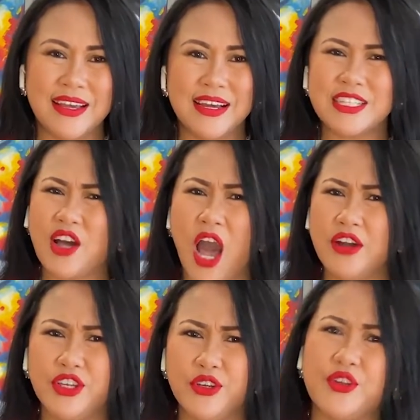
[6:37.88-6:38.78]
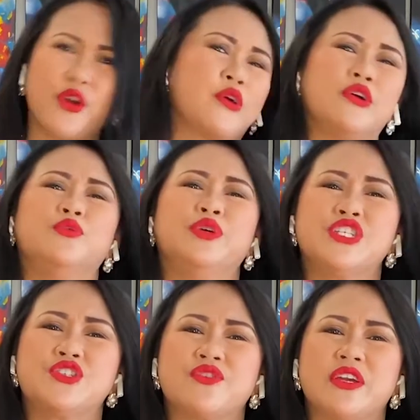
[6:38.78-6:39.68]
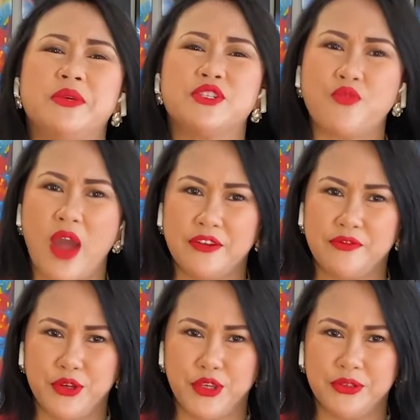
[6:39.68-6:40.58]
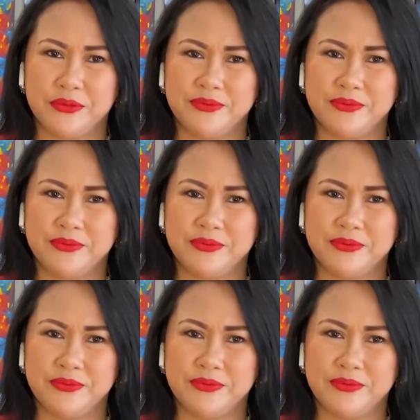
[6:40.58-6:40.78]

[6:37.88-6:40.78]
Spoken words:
So how do you know which stream is right for you?